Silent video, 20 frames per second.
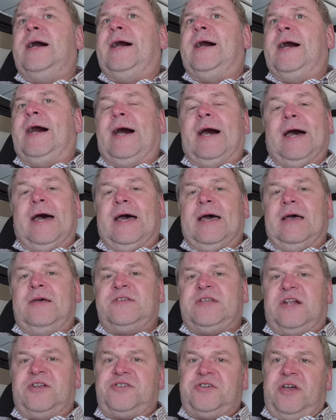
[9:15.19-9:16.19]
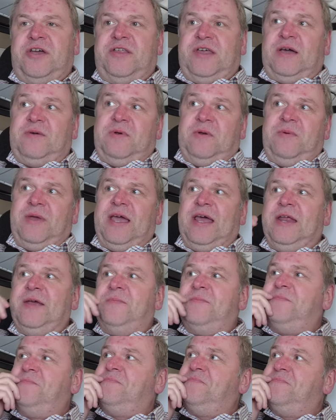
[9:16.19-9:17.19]
Uh, so I'll show you that when we get it.
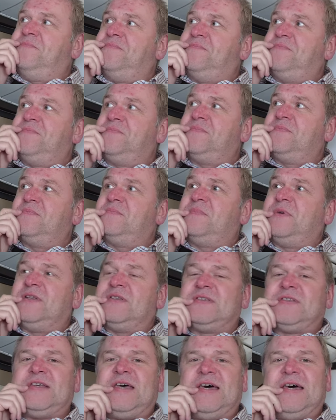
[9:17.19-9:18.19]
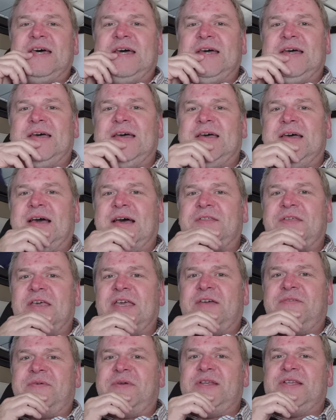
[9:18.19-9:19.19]
But uh, I think
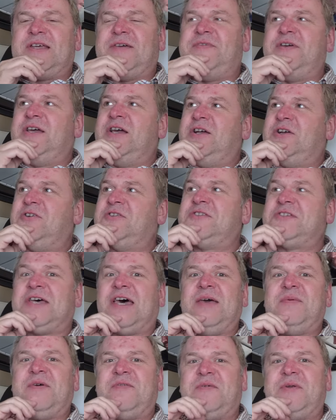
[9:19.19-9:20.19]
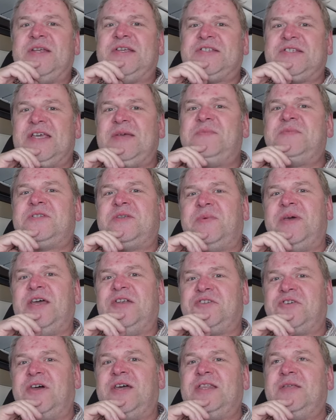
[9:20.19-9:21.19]
everybody's having a good time. Everybody seems to be
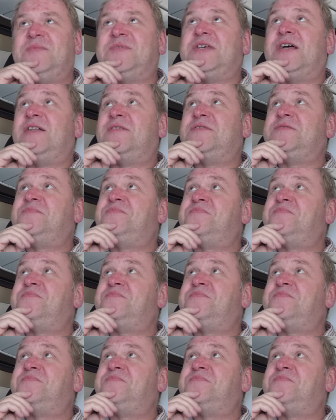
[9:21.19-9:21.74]
enjoying themselves.